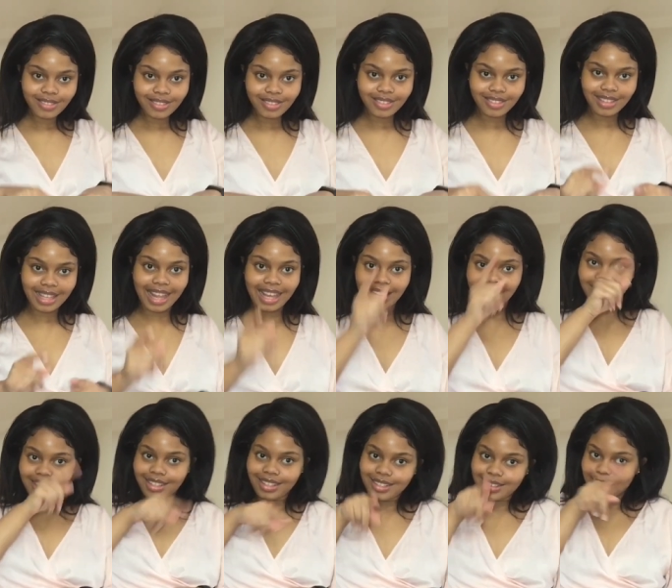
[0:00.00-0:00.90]

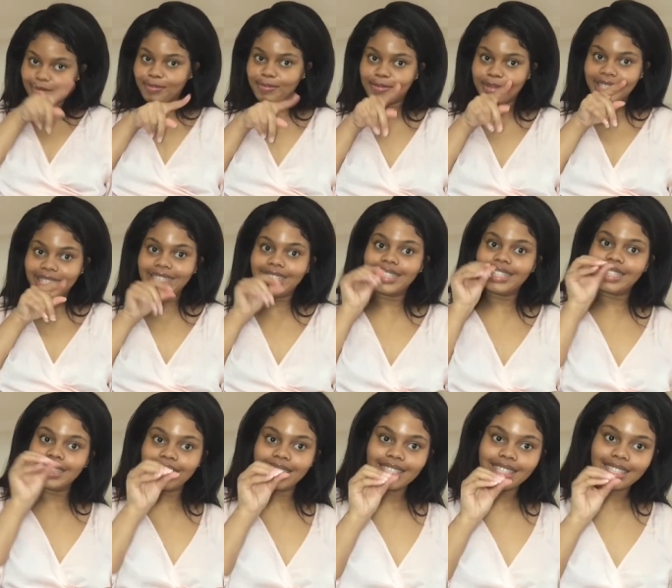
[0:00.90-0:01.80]
Like, big
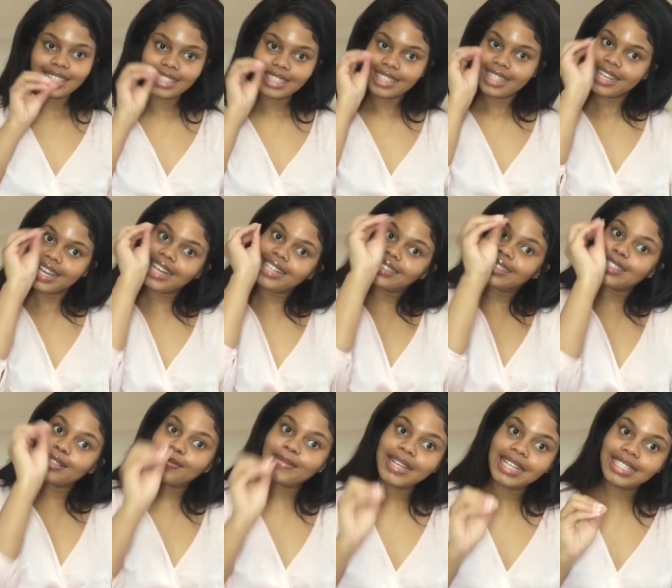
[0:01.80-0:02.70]

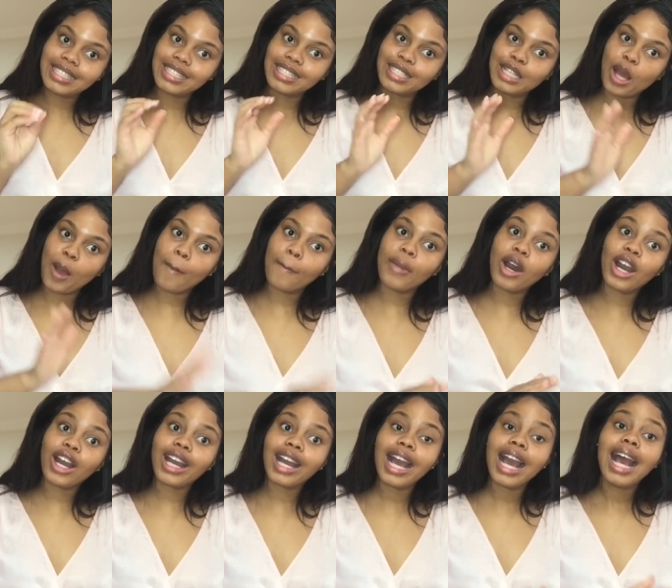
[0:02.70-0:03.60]
exclamation
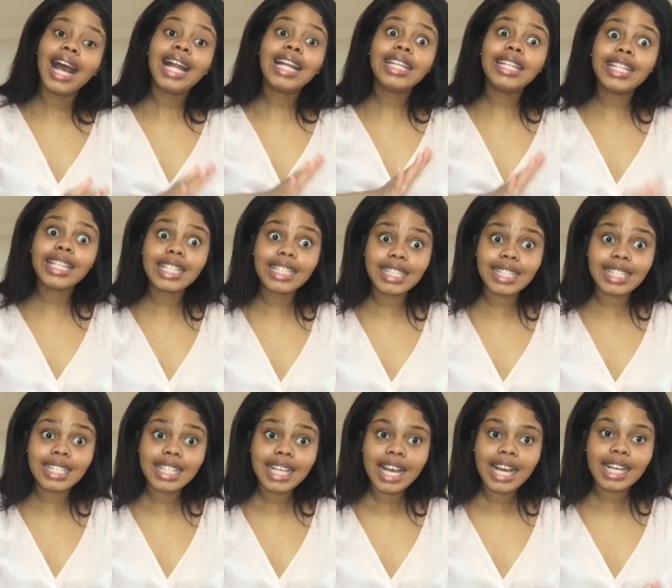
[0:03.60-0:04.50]
mark,
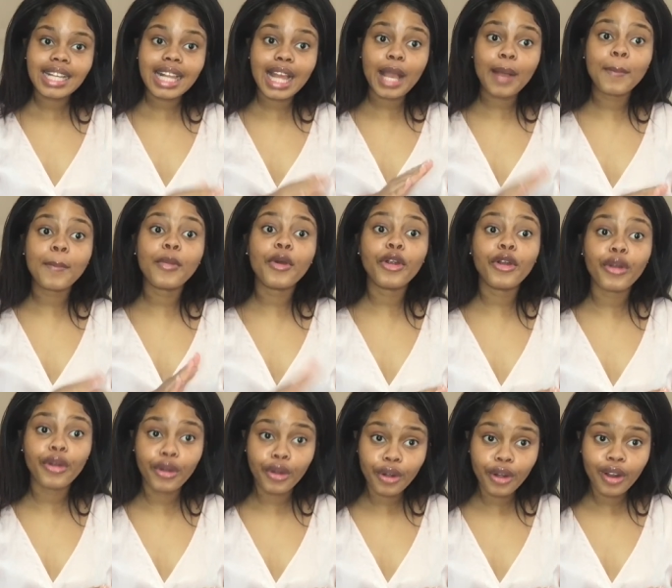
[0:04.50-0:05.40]

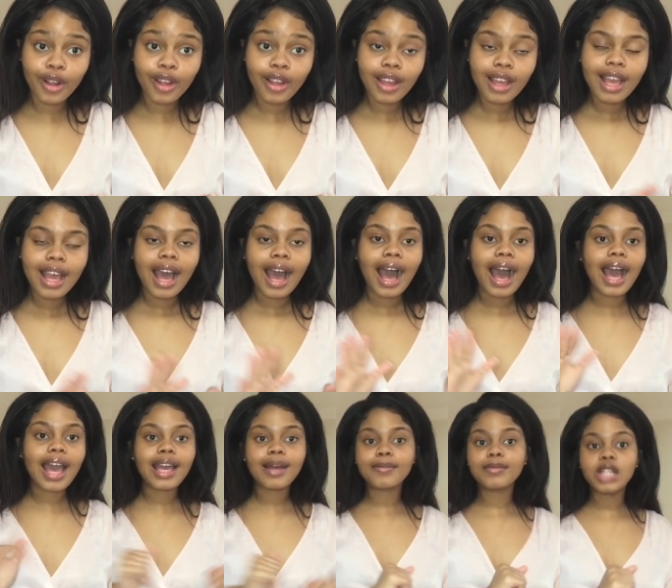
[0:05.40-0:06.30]
disclaimer.
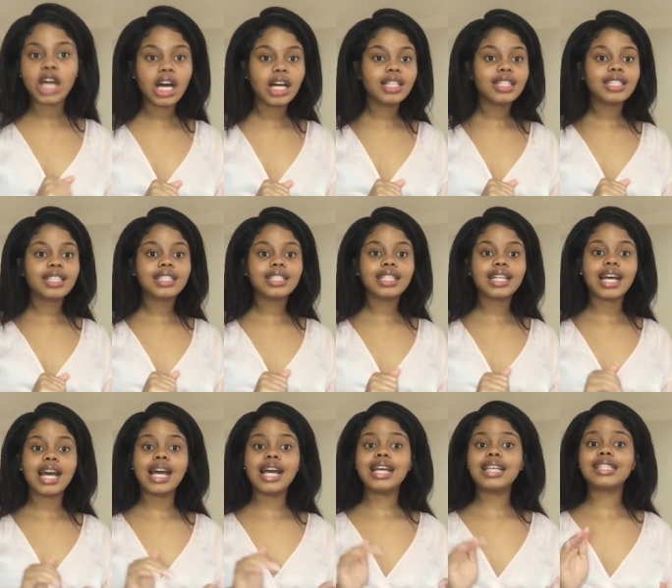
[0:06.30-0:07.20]
I am not
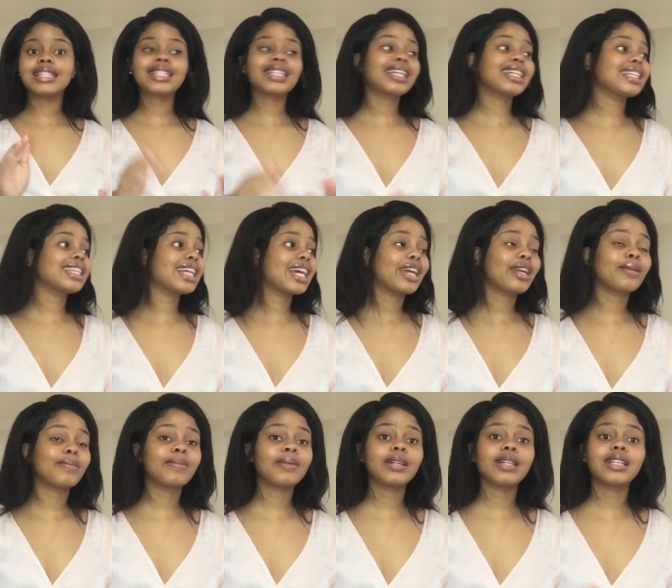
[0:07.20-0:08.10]
a skin
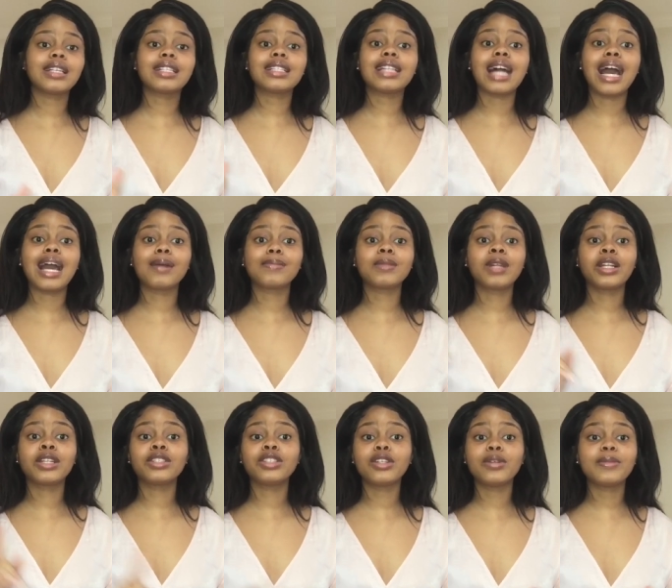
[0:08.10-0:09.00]
therapist, I am not
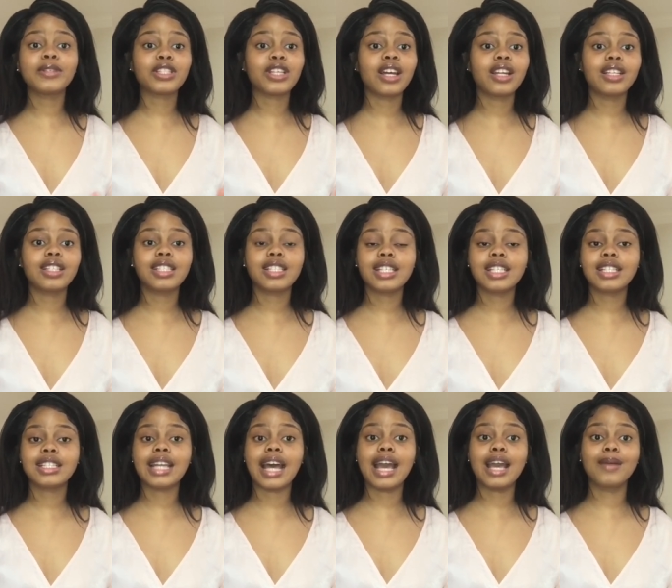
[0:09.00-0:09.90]
a
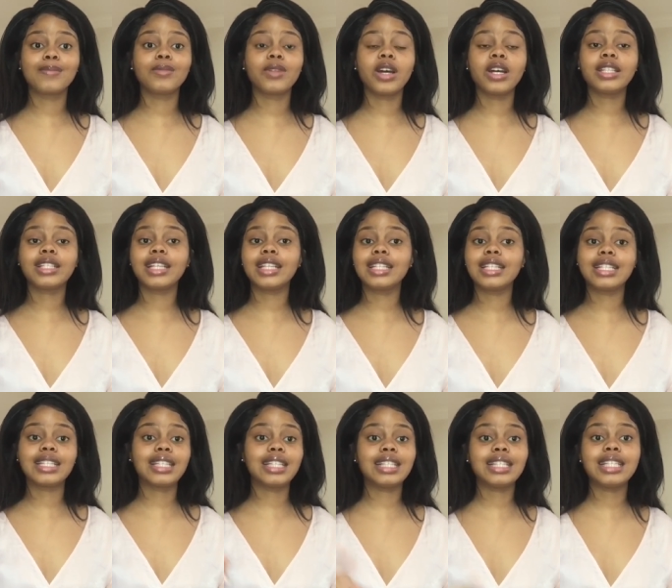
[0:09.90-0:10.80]
dermatologist, I am not an
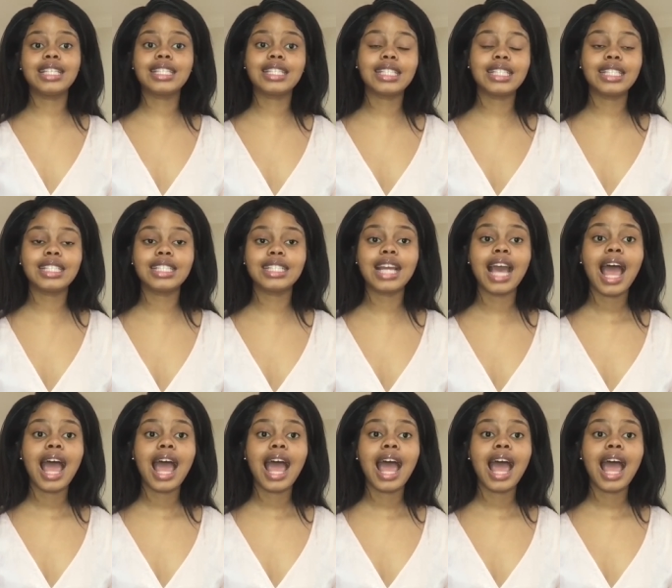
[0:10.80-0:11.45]
esthetician,